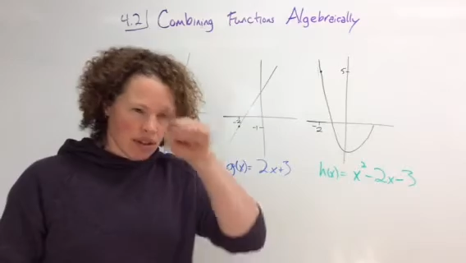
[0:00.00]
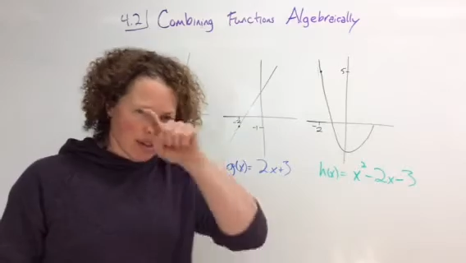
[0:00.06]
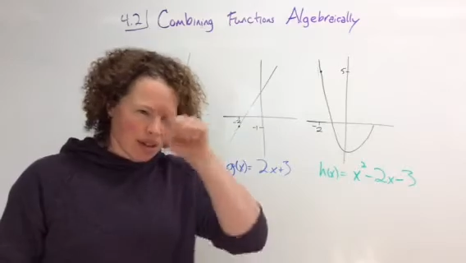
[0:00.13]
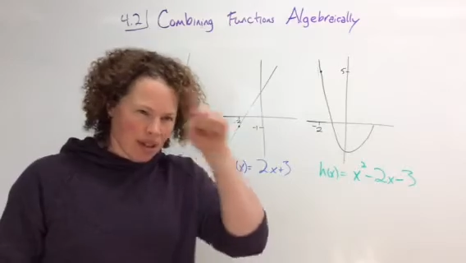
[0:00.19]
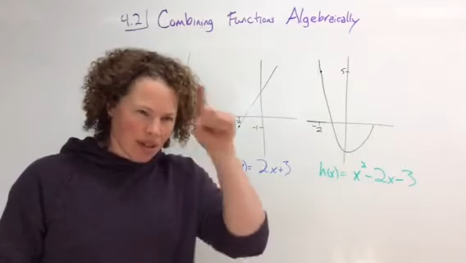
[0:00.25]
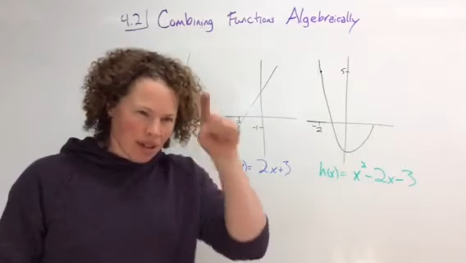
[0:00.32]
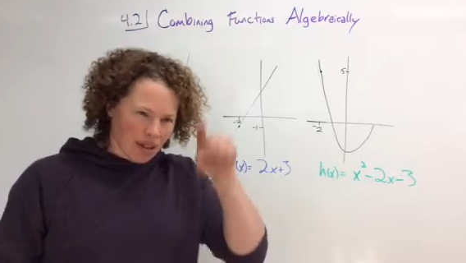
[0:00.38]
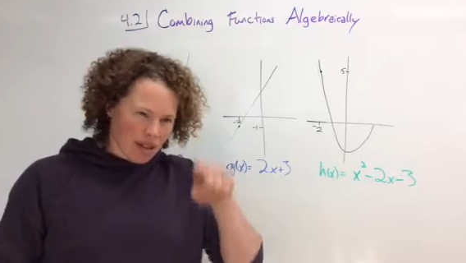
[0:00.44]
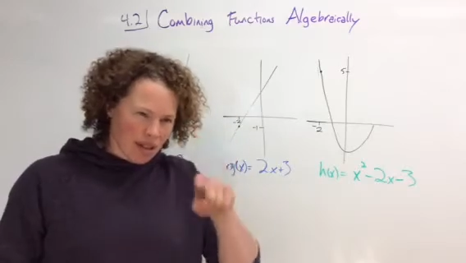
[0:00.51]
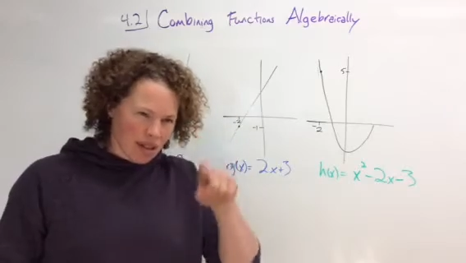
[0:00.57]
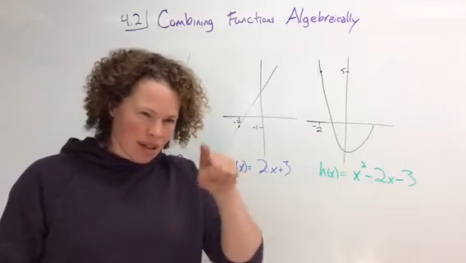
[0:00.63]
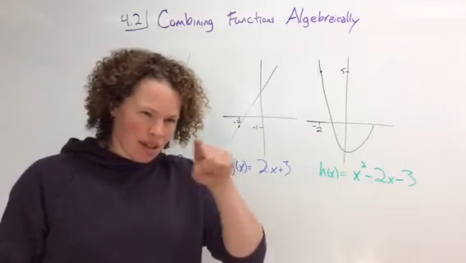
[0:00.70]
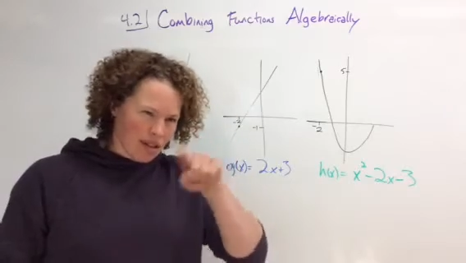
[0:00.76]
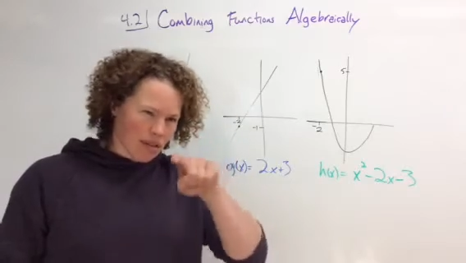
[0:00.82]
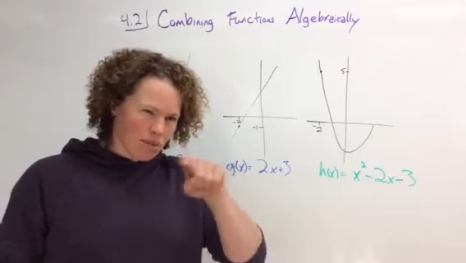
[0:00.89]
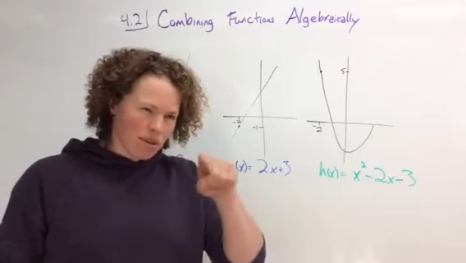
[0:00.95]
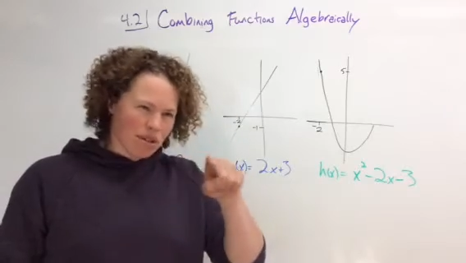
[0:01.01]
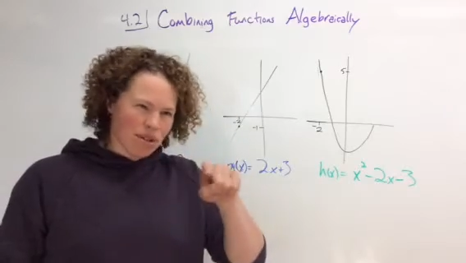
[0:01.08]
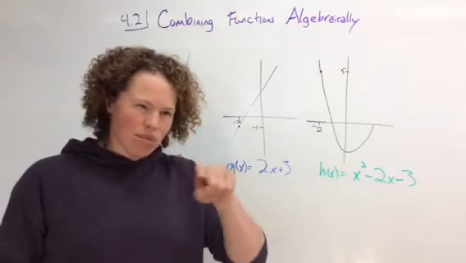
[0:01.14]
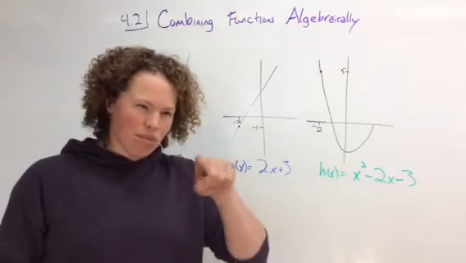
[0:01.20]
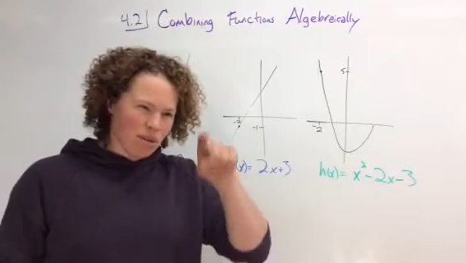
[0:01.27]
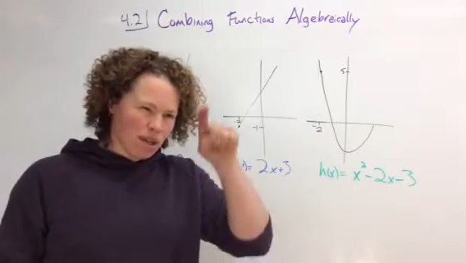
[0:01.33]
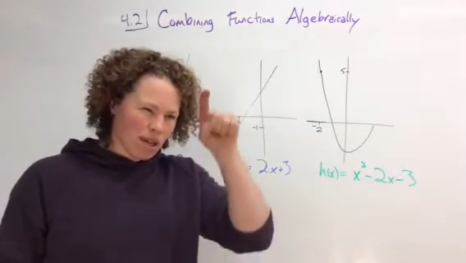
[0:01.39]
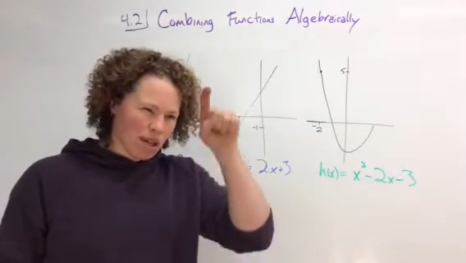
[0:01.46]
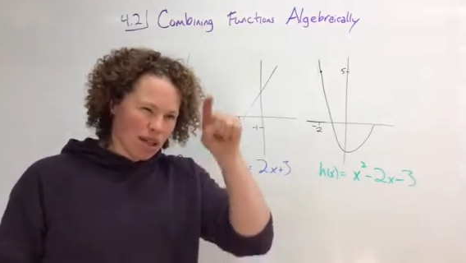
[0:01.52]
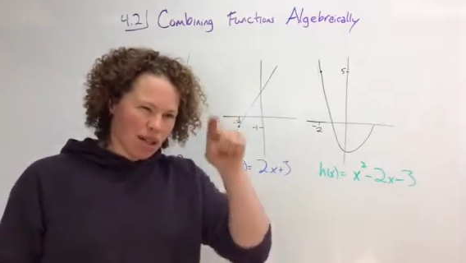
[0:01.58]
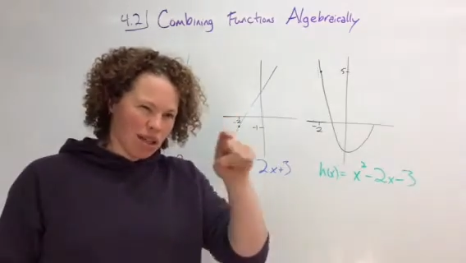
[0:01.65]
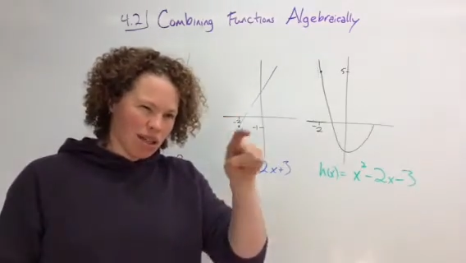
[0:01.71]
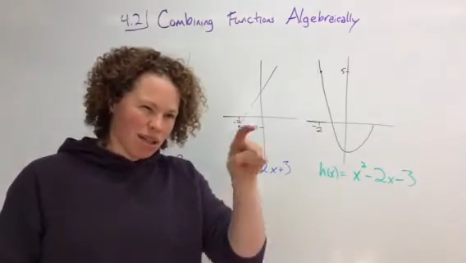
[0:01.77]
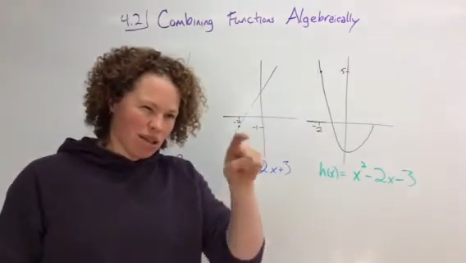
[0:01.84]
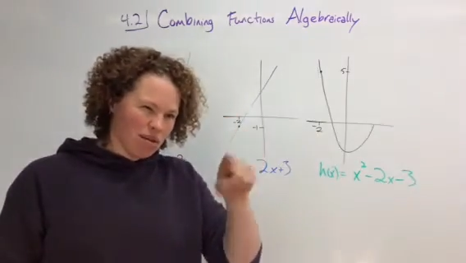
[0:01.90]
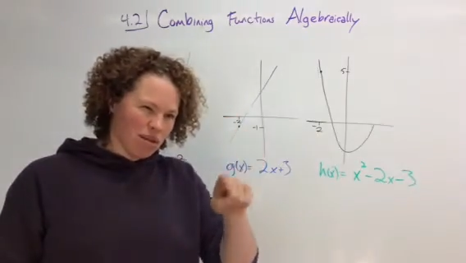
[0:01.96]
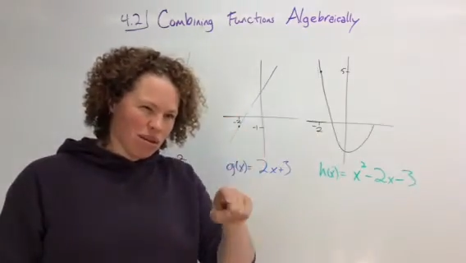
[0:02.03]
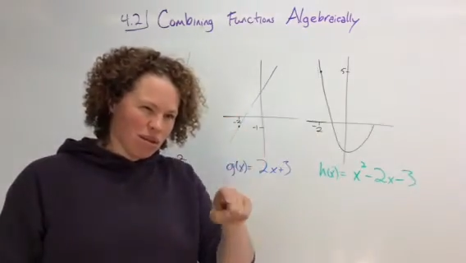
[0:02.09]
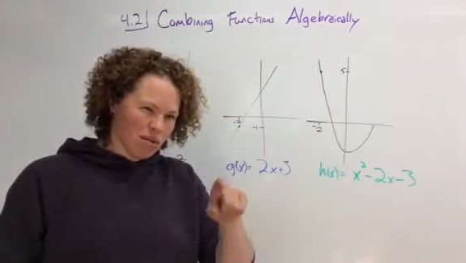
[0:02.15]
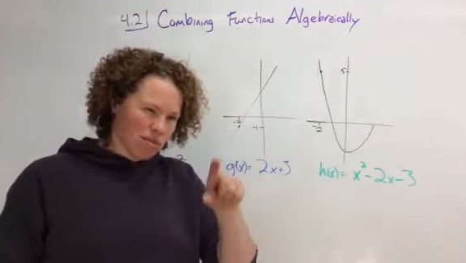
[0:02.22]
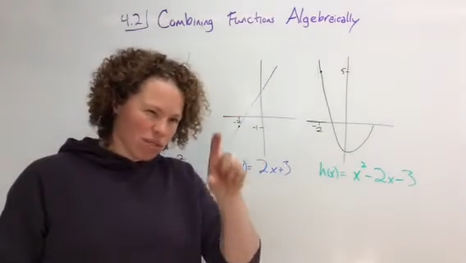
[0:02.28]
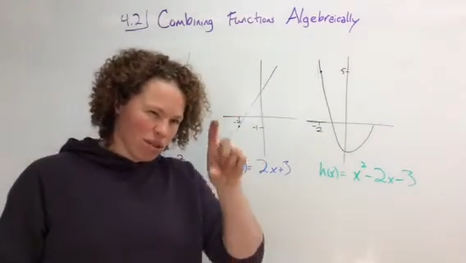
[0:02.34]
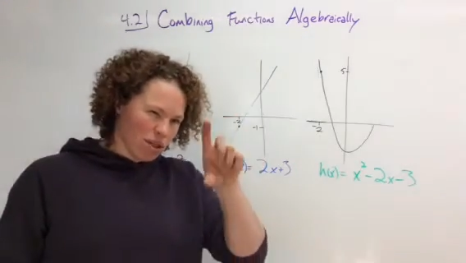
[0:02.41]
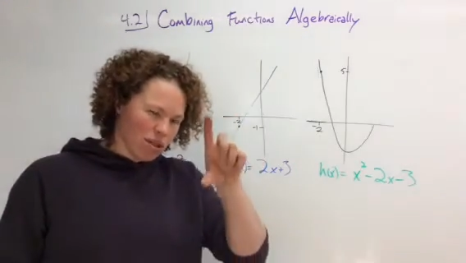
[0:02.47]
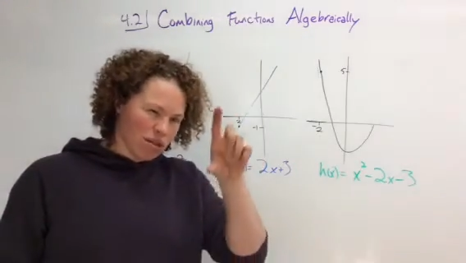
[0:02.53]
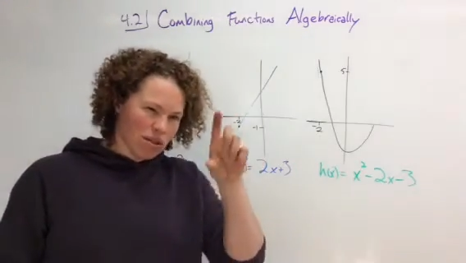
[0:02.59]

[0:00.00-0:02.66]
going, that one's a y and that one's a b,